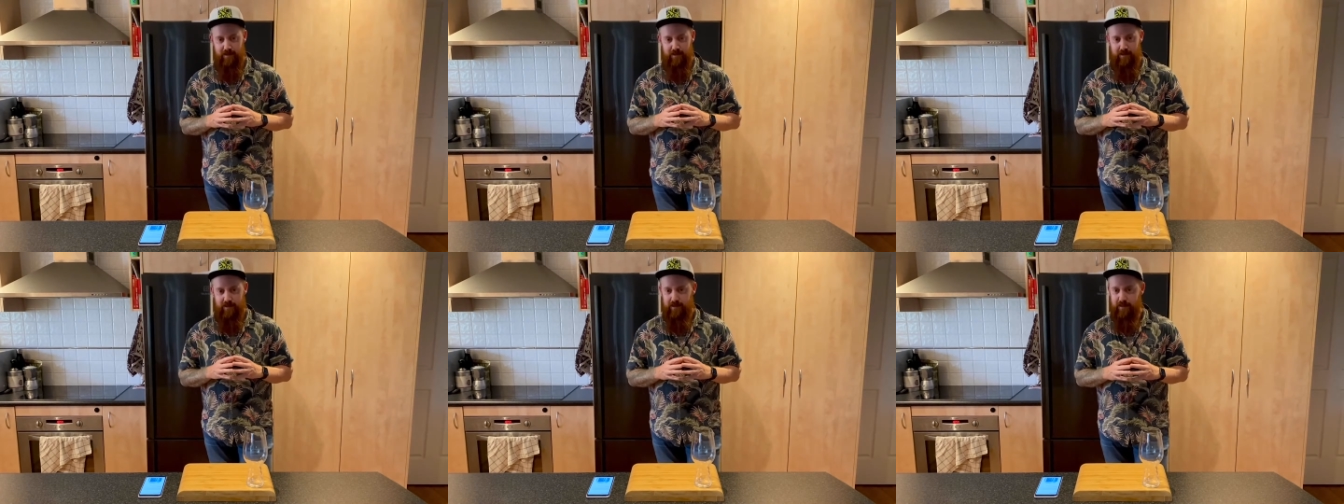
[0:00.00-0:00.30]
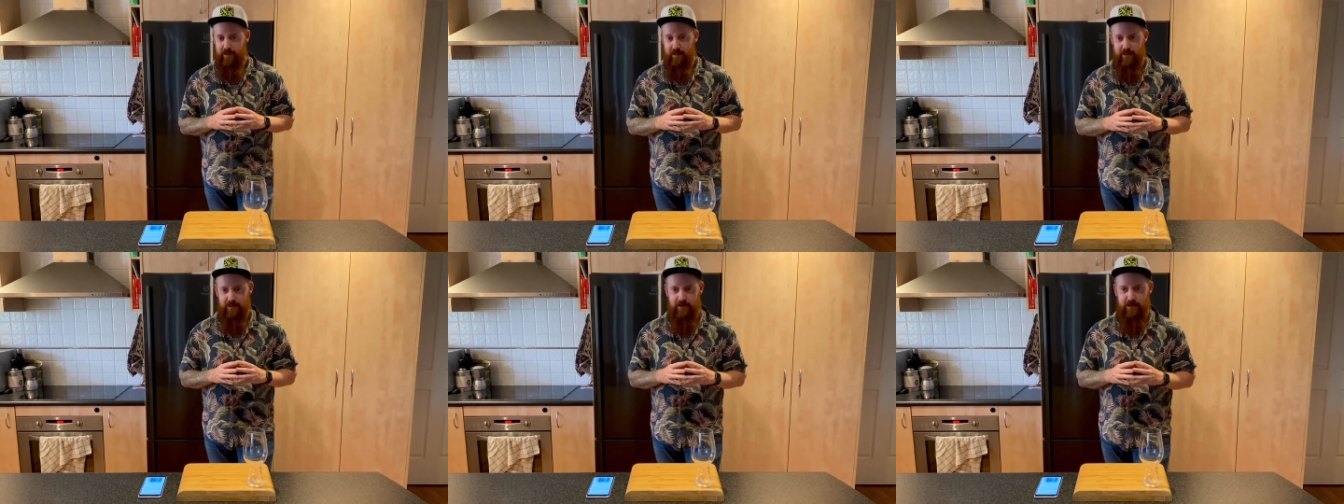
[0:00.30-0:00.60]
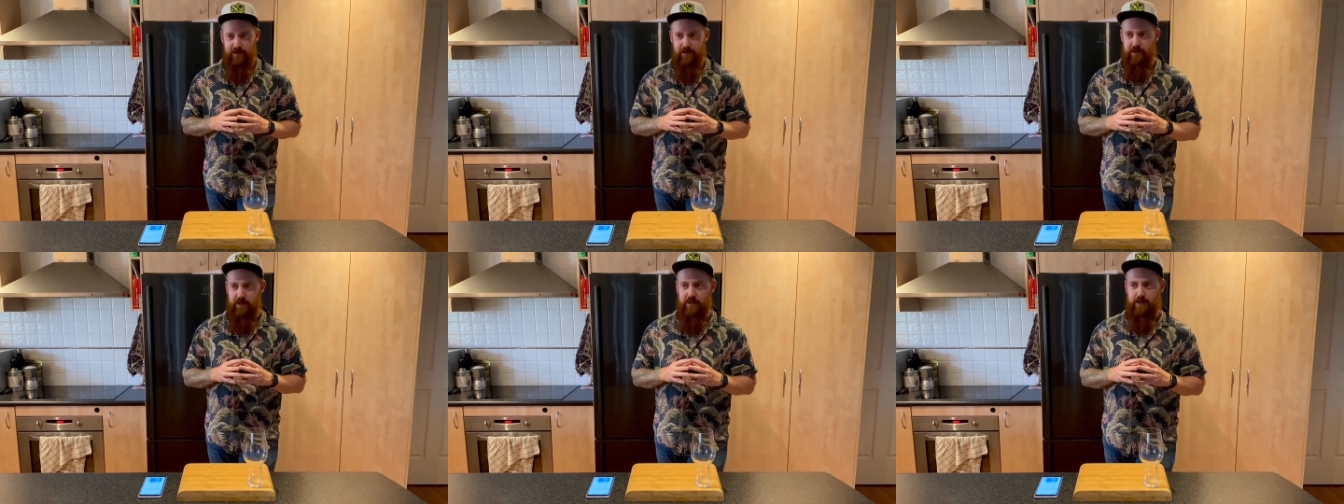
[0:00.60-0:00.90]
it's,
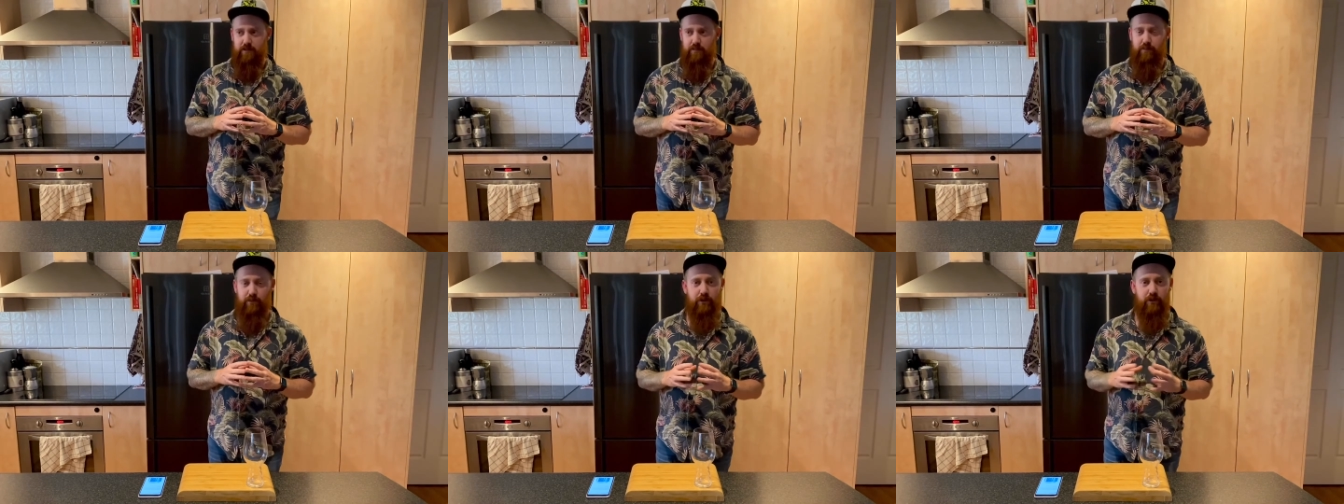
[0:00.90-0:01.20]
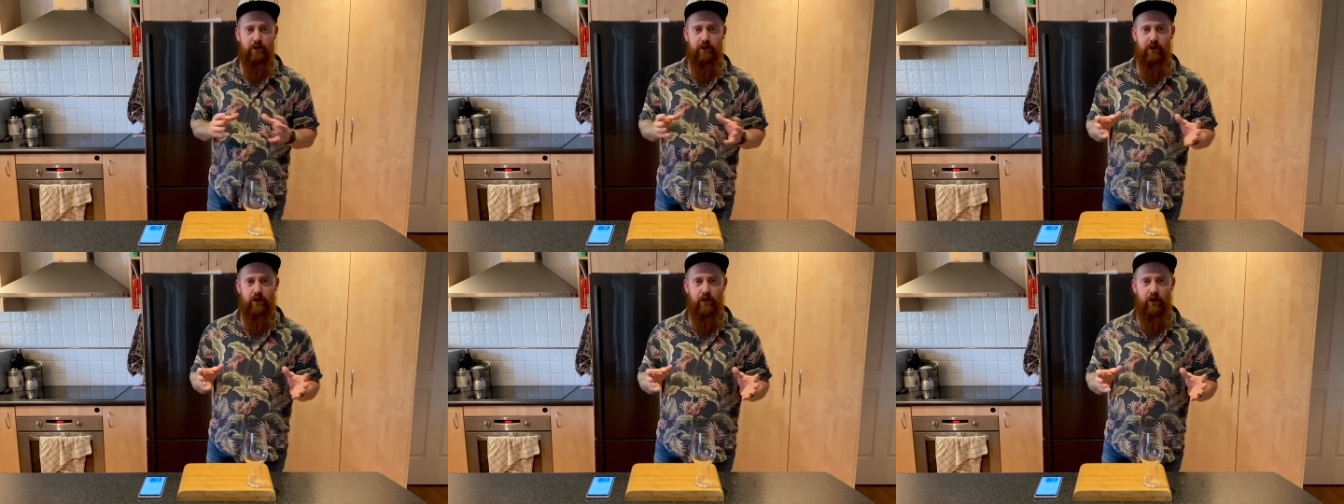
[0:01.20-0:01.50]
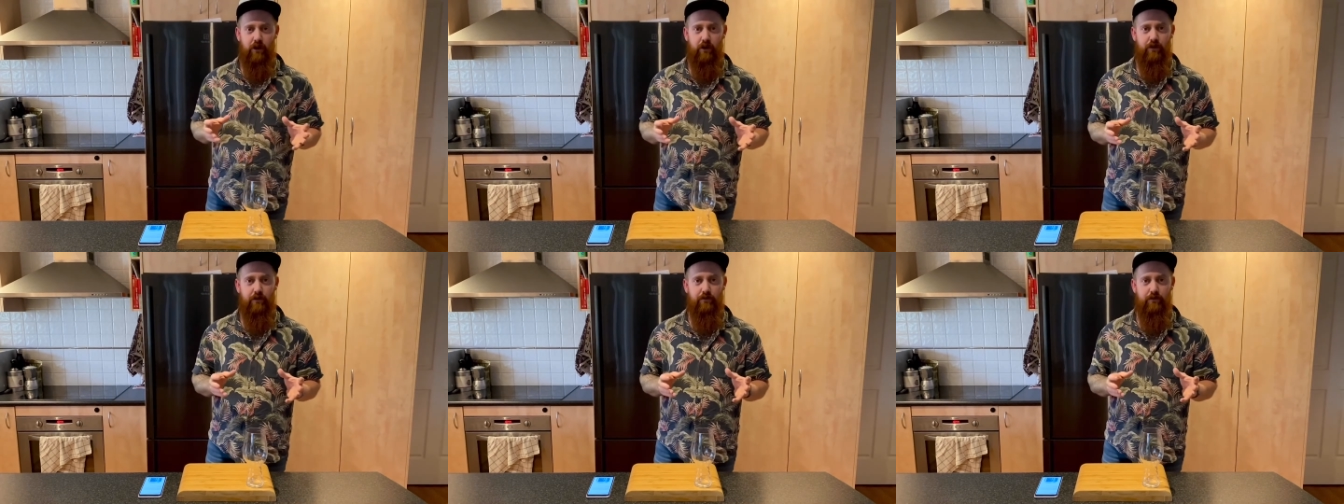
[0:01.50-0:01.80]
a, it's a brewery
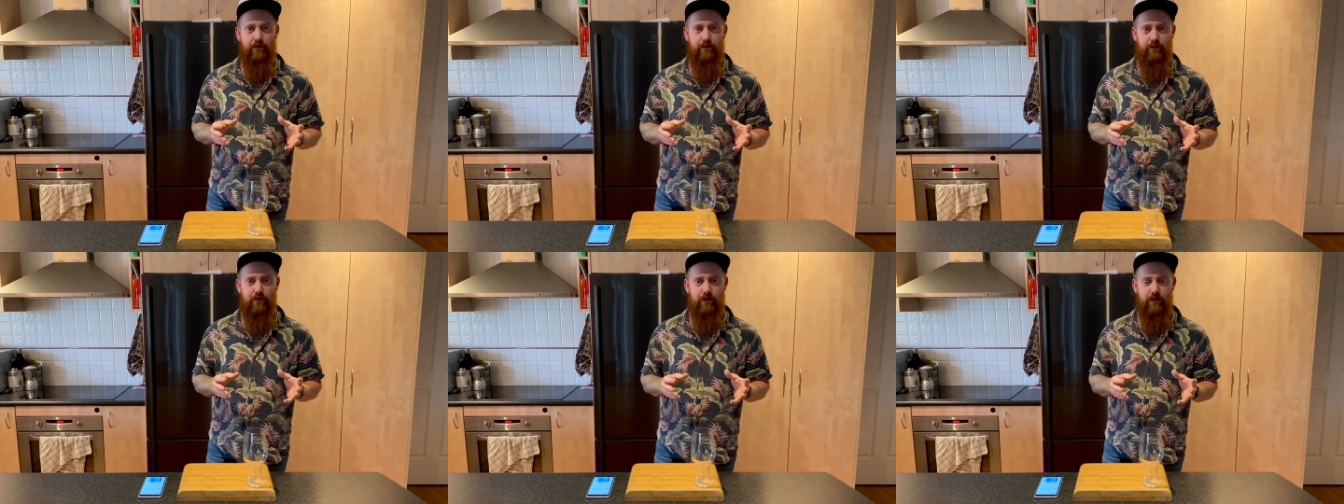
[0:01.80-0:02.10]
I've,